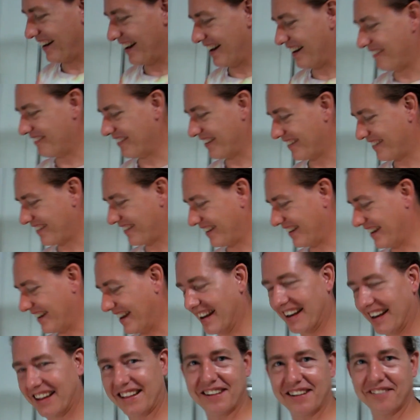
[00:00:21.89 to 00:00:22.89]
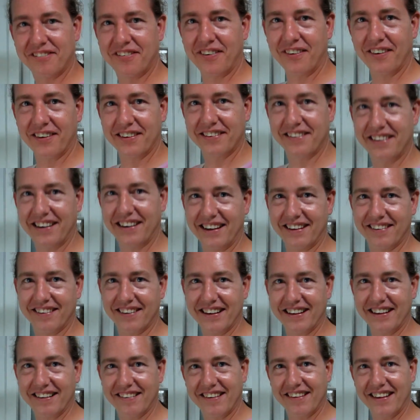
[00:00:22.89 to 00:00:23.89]
obviously not at the Four
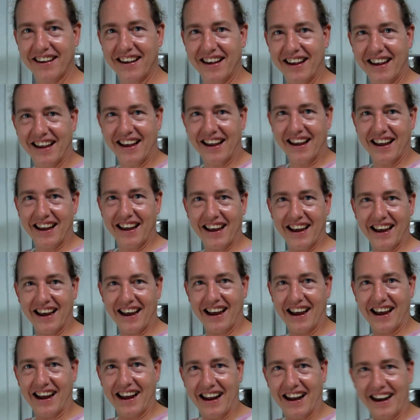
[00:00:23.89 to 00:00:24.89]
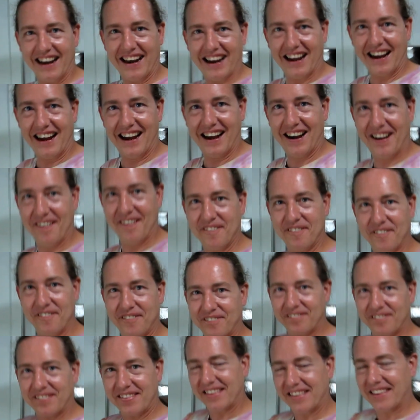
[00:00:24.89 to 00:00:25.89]
Seasons. And,
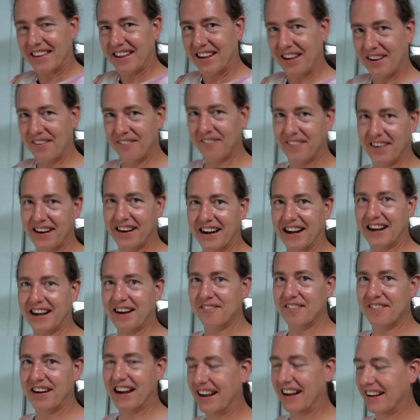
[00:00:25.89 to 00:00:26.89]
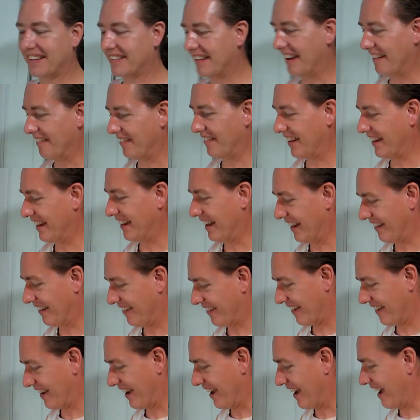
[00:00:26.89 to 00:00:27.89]
we're gonna make something
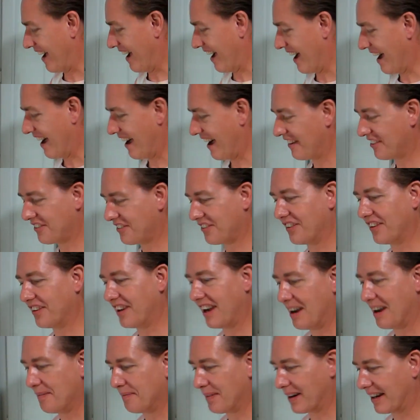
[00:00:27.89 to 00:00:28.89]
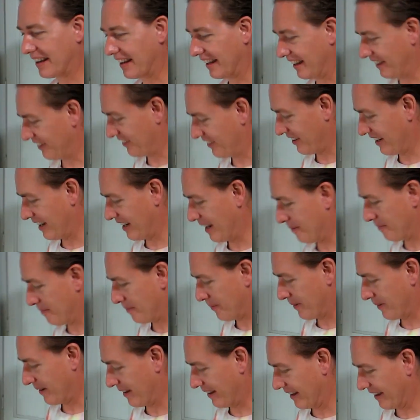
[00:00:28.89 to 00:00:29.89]
that's astronomically
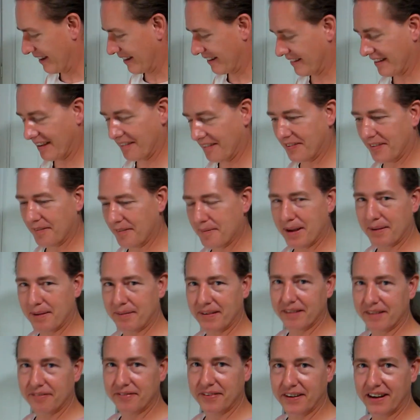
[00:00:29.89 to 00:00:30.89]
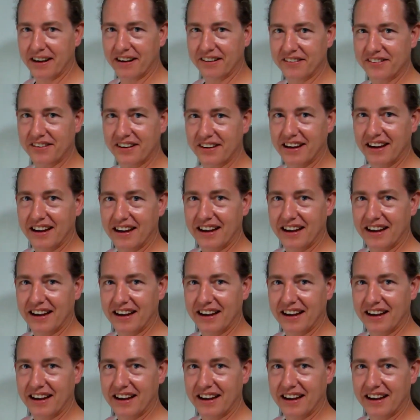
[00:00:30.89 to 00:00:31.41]
cheap, well, except for maybe the fish.